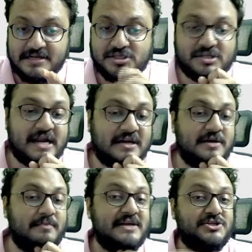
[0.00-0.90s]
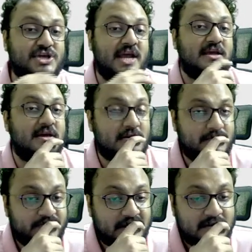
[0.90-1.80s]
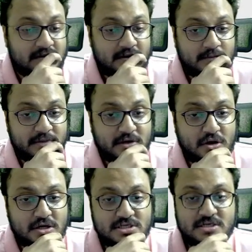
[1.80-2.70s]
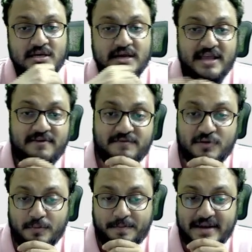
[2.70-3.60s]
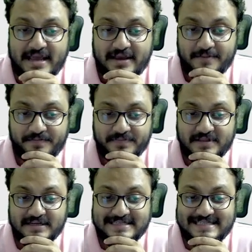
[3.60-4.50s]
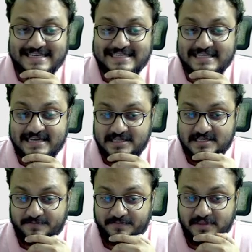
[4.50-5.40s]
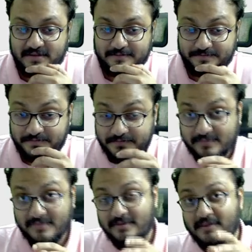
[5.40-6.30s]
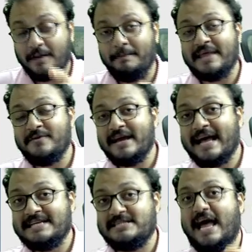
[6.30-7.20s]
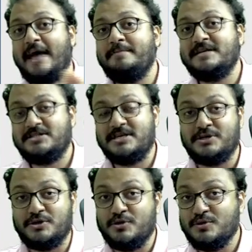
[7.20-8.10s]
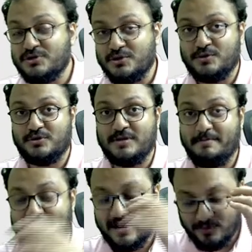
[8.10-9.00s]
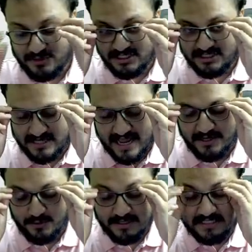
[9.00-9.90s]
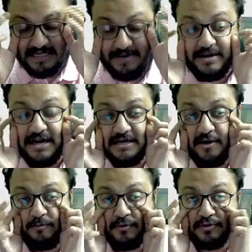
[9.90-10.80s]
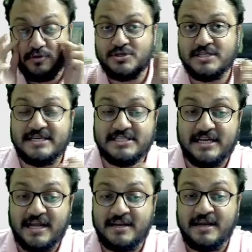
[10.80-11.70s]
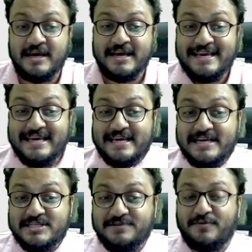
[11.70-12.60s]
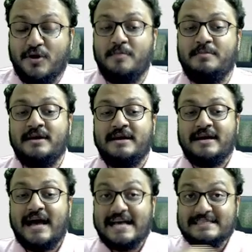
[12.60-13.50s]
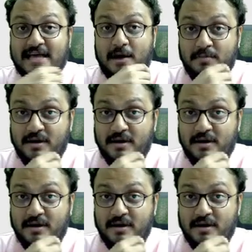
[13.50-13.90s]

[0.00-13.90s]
distracted by check here because if you play c6 by the way guys i must introduce you to the man who just i took his name right now Mrutyunjay jalan he is from assam